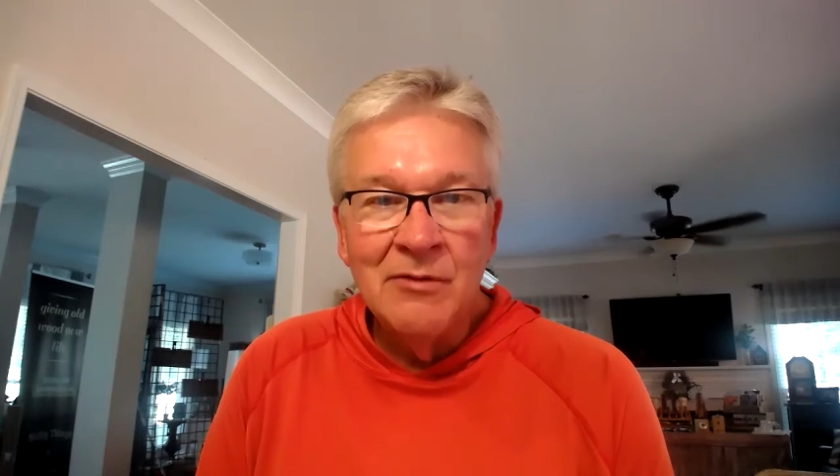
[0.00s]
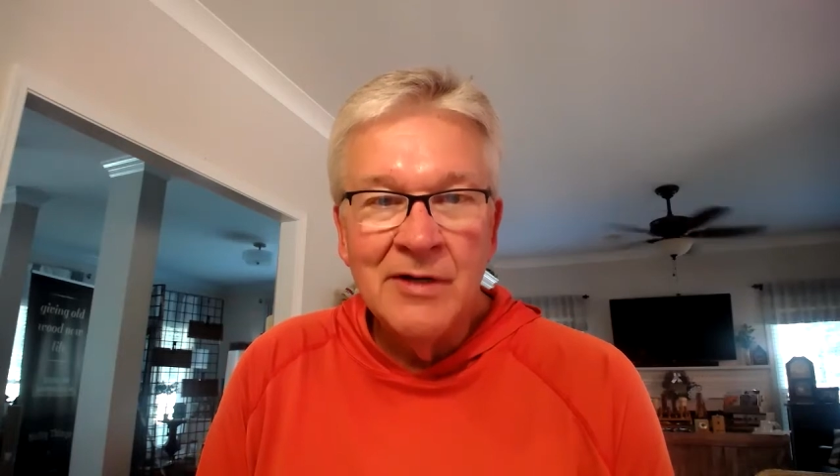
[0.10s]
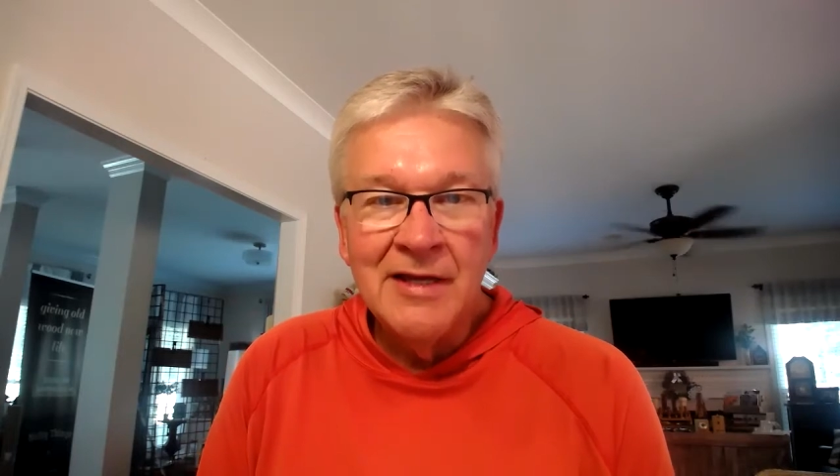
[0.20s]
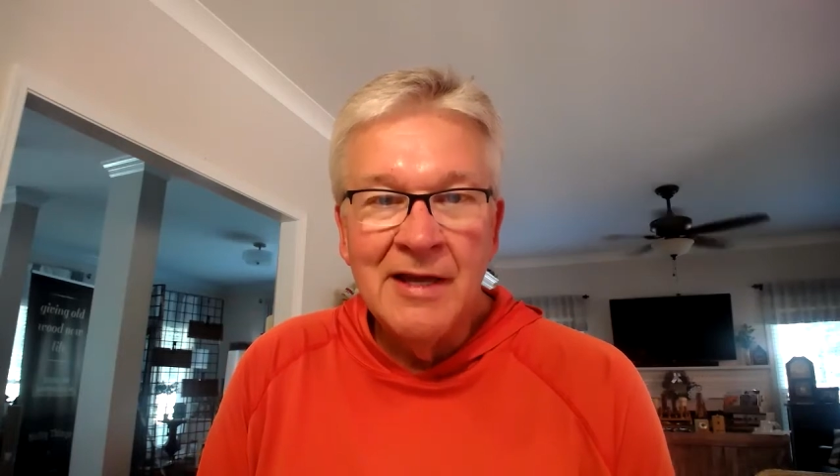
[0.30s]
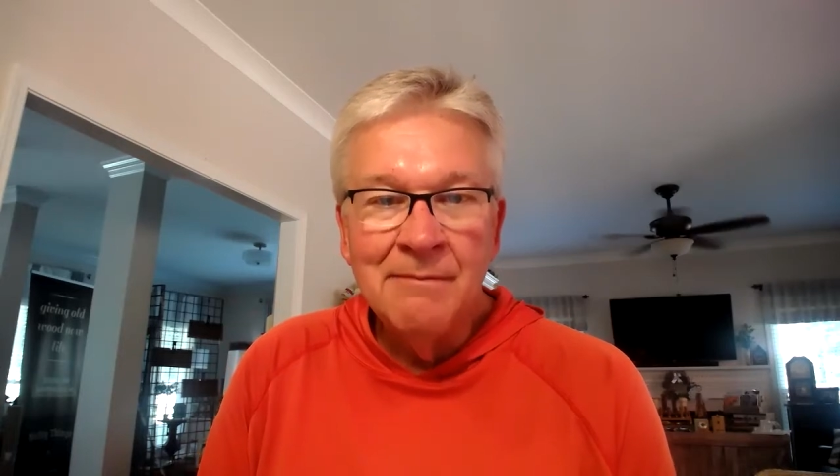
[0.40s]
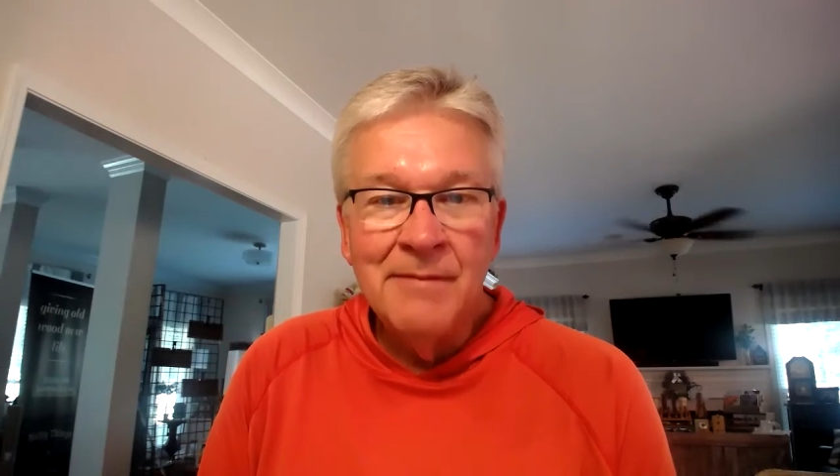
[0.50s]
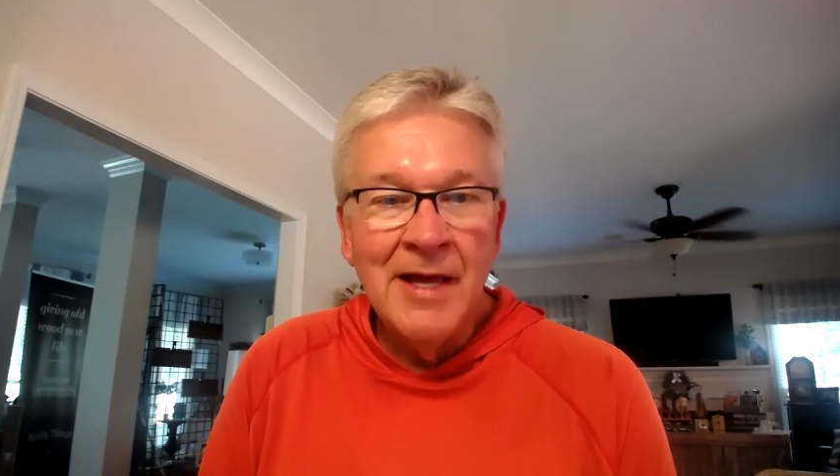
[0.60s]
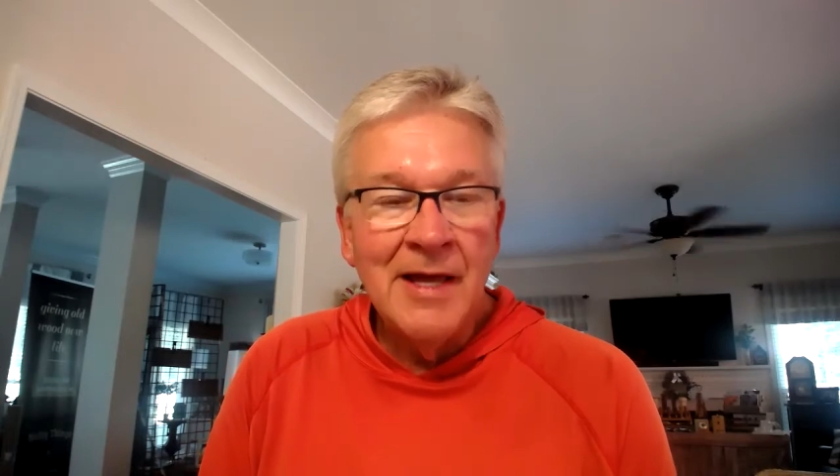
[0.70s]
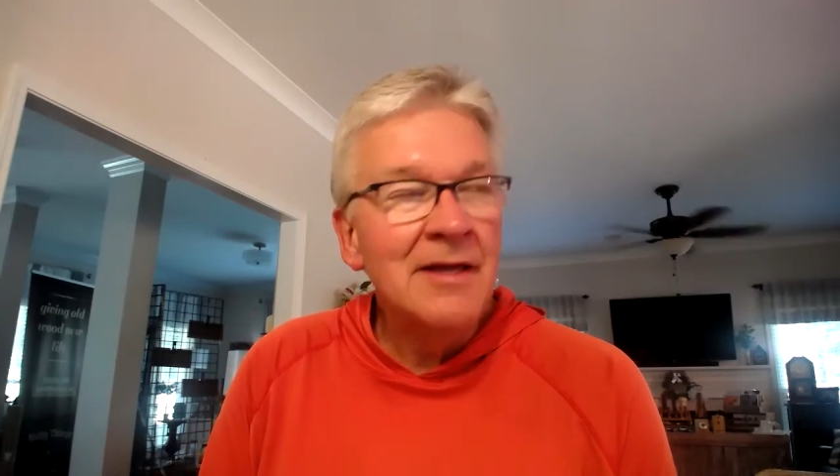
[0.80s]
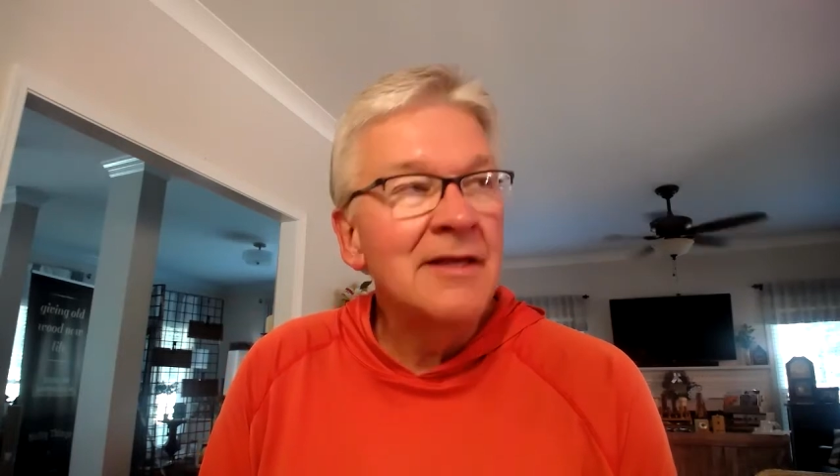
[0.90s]
When I came
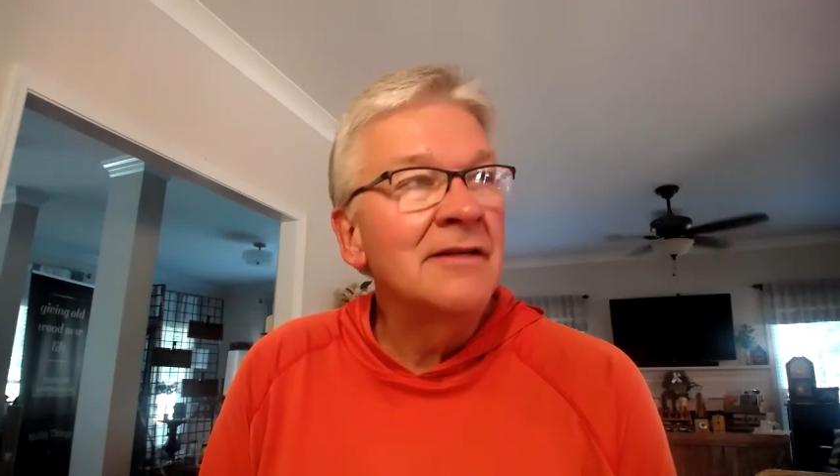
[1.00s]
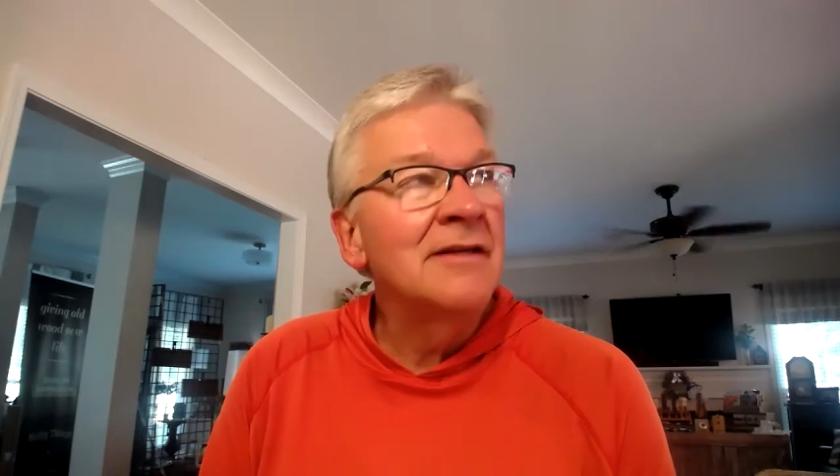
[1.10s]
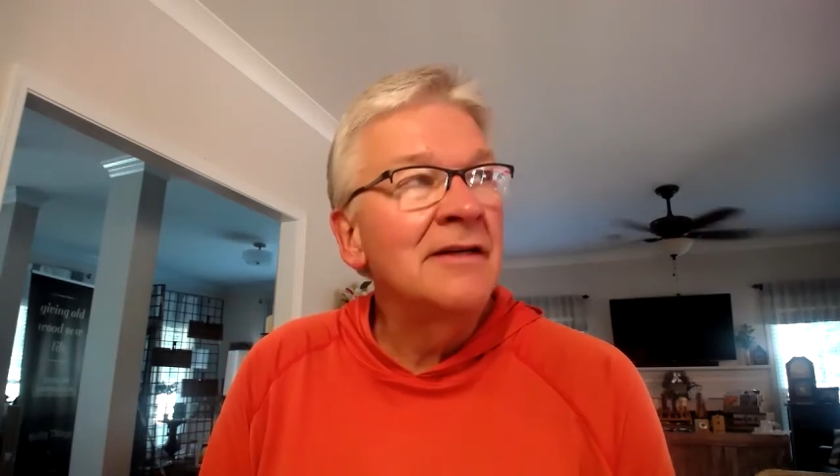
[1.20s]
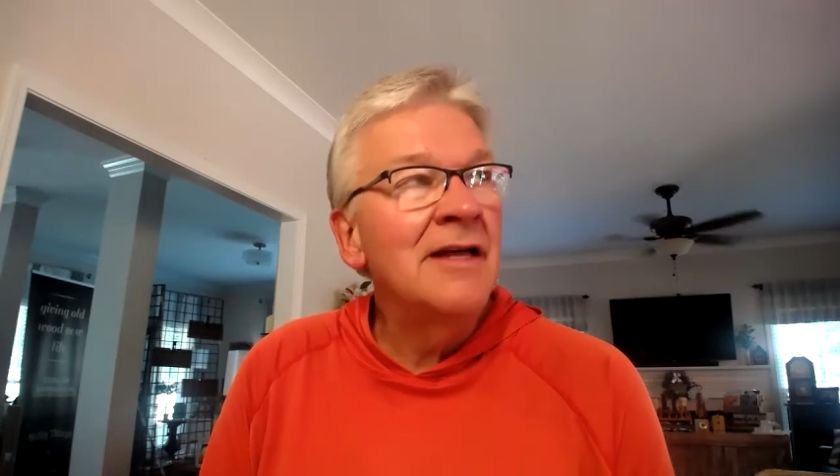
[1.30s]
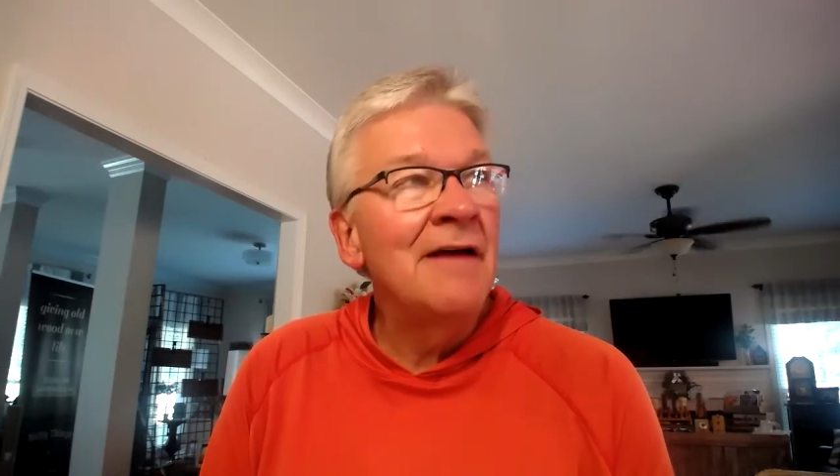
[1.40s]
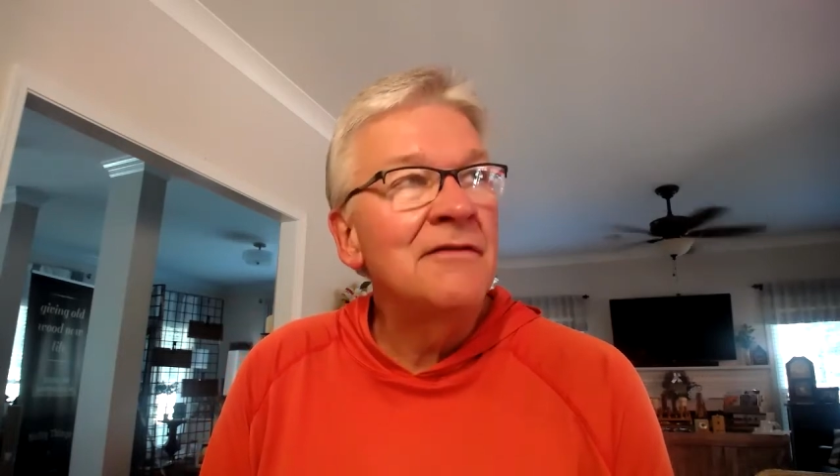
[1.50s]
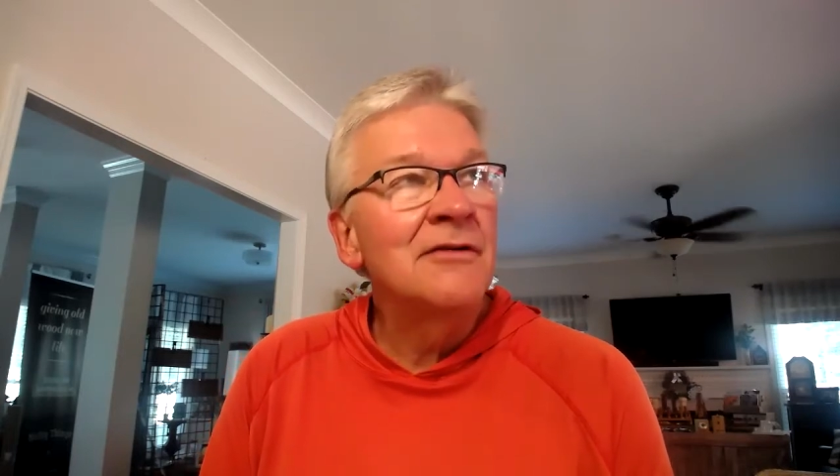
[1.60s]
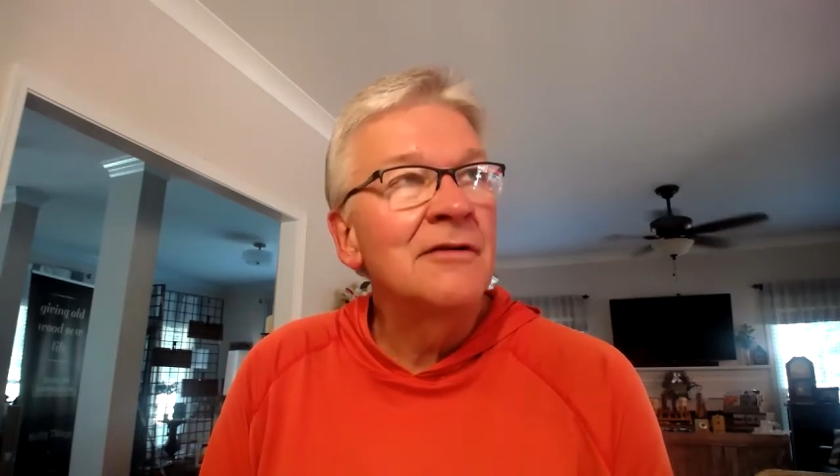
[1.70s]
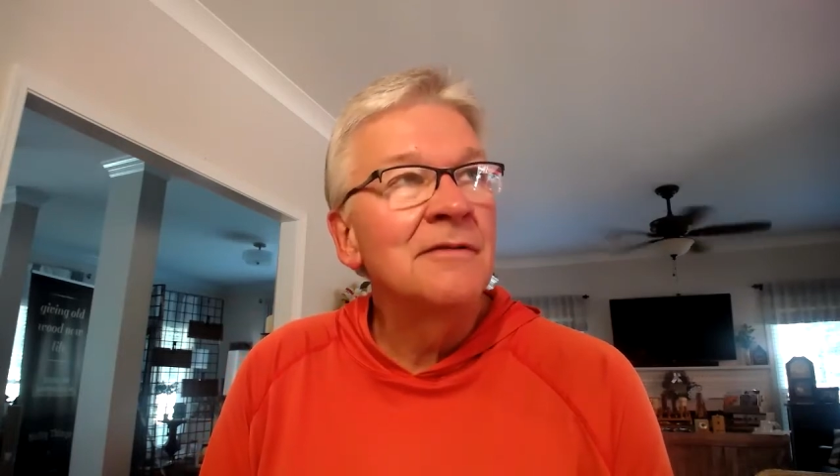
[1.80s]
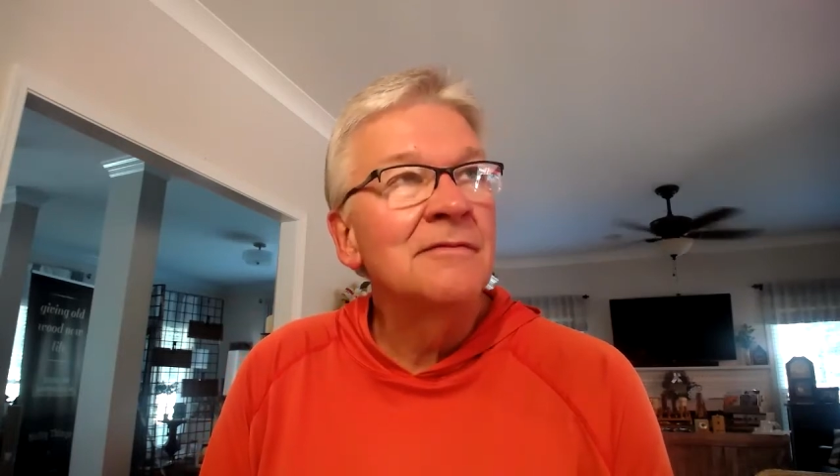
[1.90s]
back
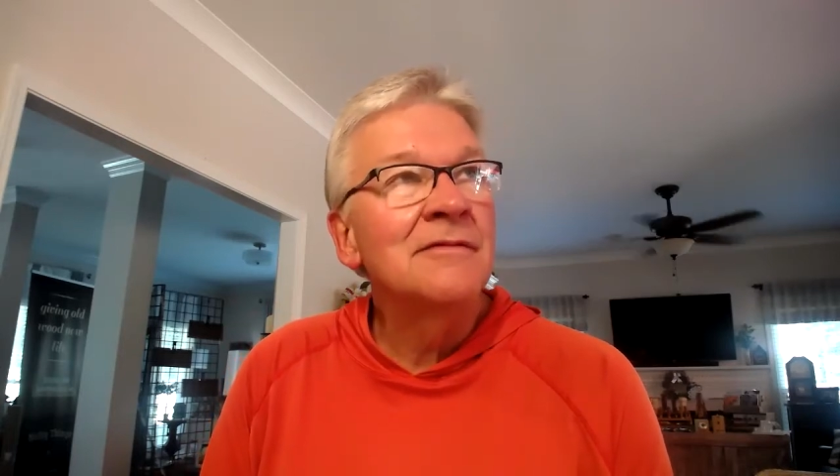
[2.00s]
after